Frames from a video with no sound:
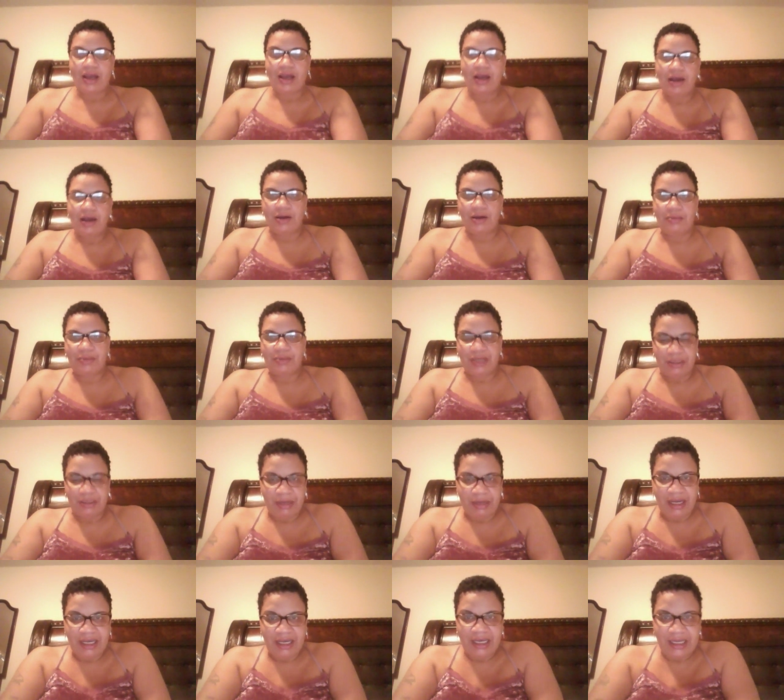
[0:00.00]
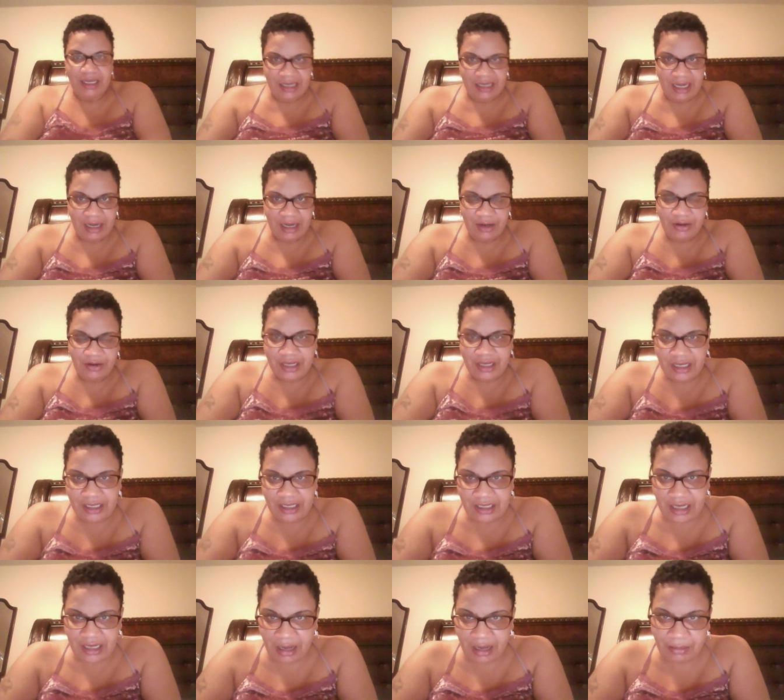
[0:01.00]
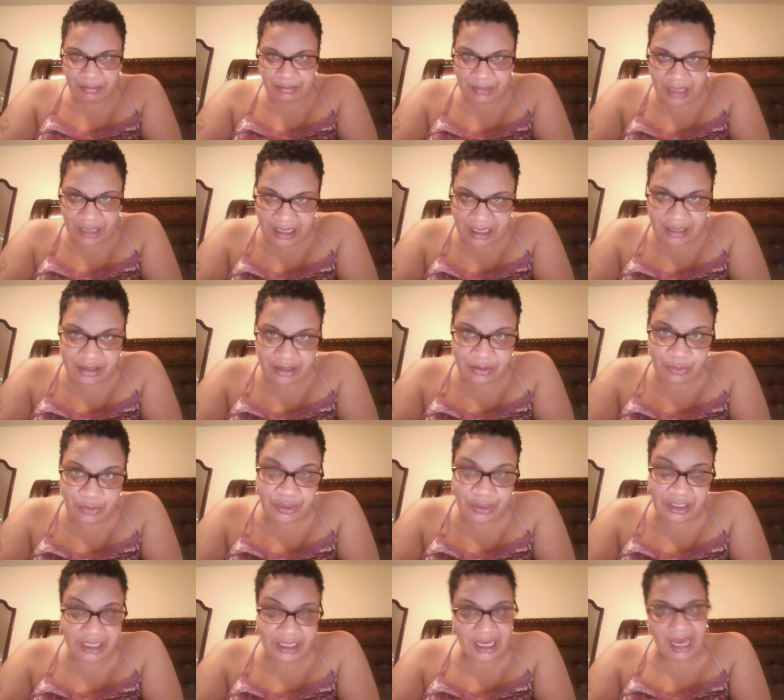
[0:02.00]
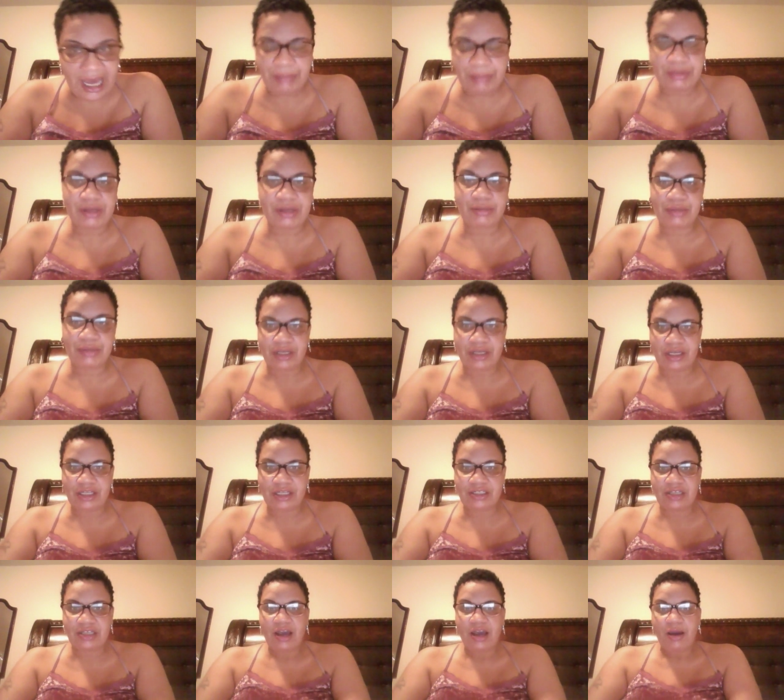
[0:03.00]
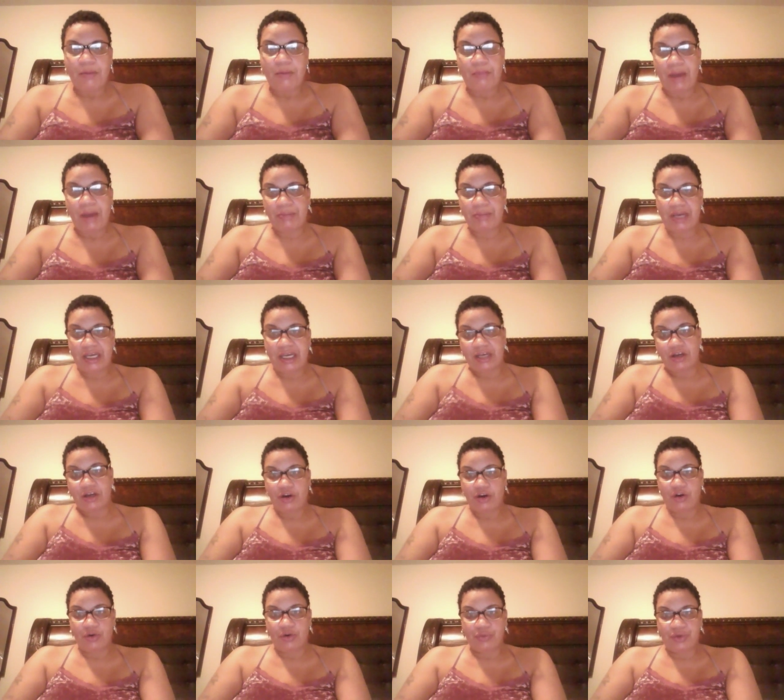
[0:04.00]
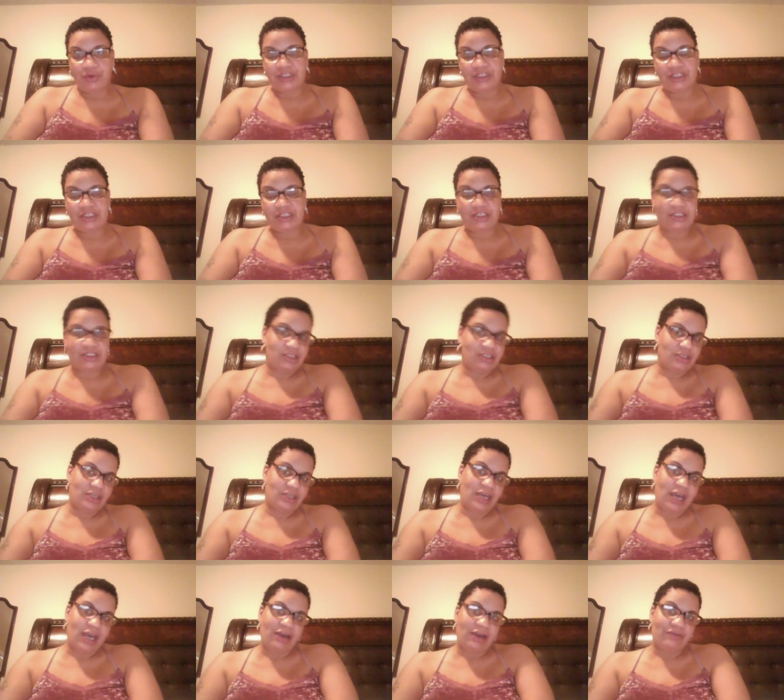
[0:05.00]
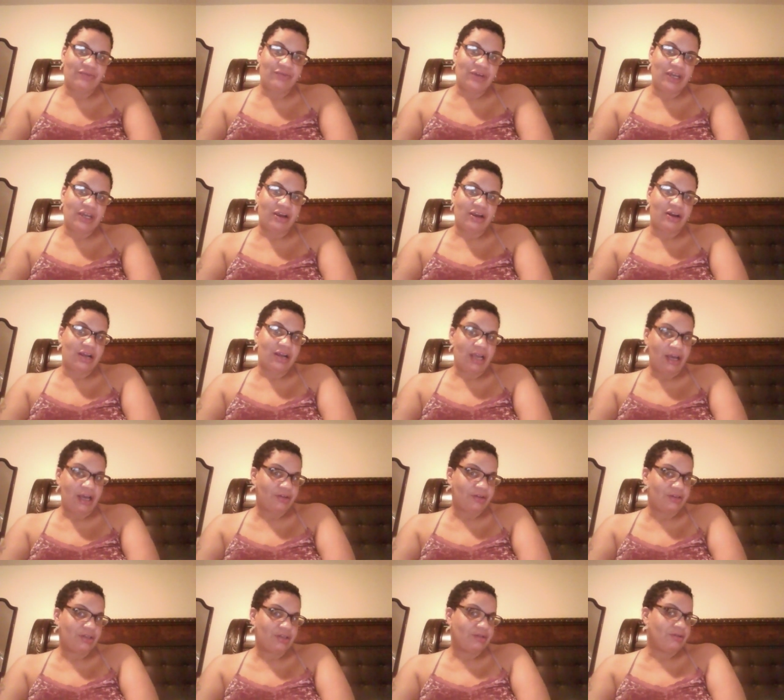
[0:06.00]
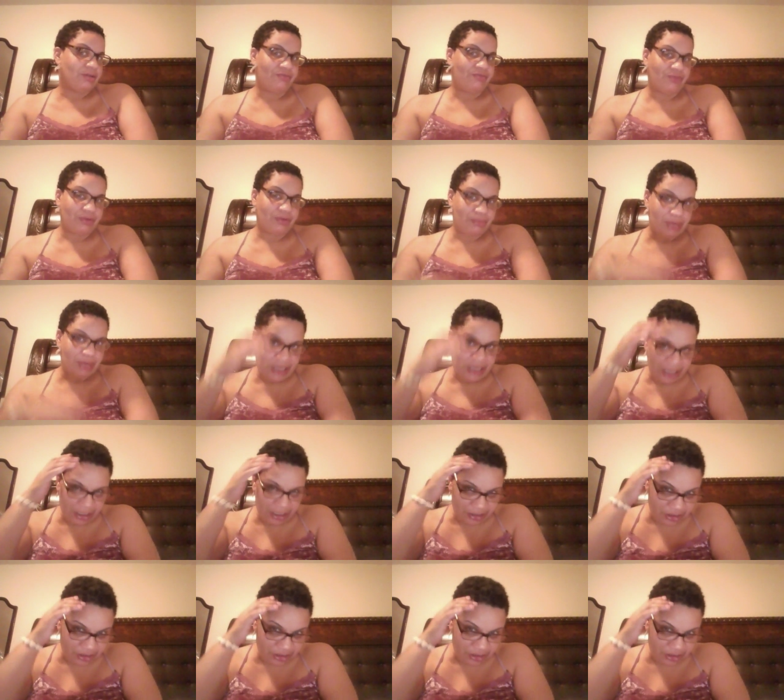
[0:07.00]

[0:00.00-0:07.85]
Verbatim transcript: um in my head now and I'm like really happy because my main goal was to have hair health and for my hair